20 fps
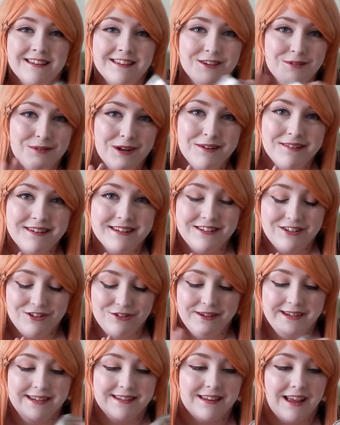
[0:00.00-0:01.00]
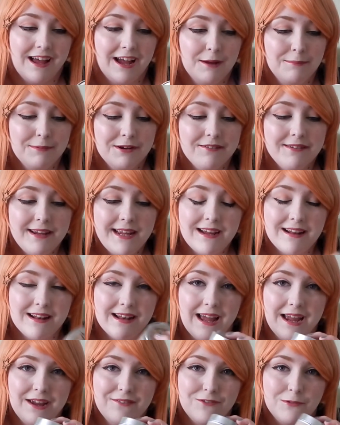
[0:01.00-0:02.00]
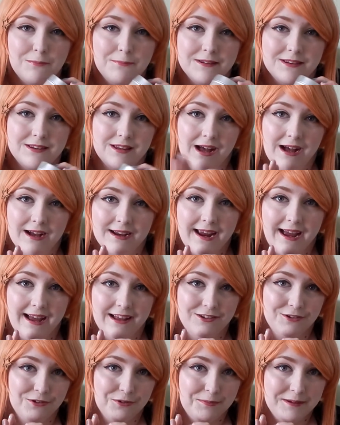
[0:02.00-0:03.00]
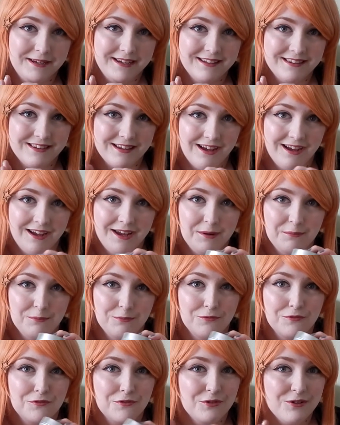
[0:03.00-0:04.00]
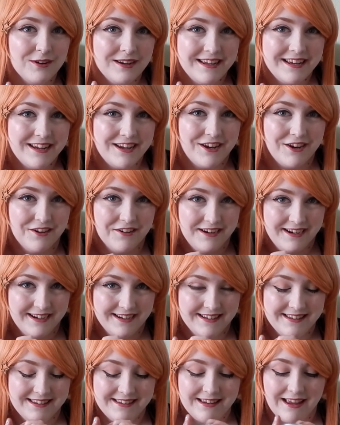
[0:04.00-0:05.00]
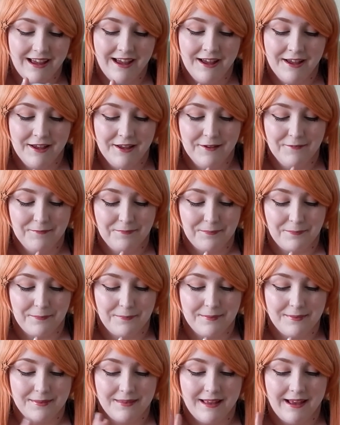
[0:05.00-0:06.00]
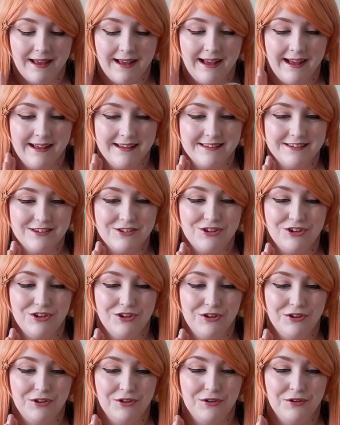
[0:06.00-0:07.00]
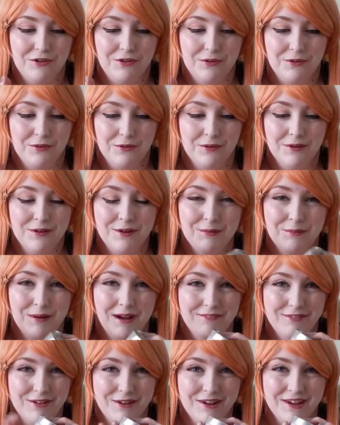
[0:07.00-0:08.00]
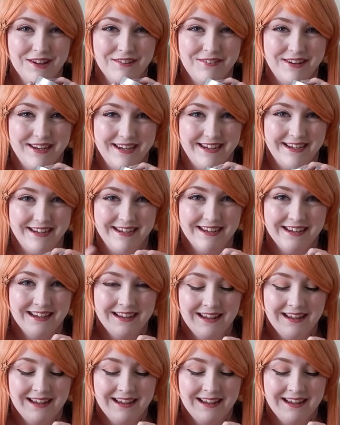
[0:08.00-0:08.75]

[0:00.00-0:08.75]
So what I'm going to do is I'm going to light the bazaar candle because I'm really curious as to whether the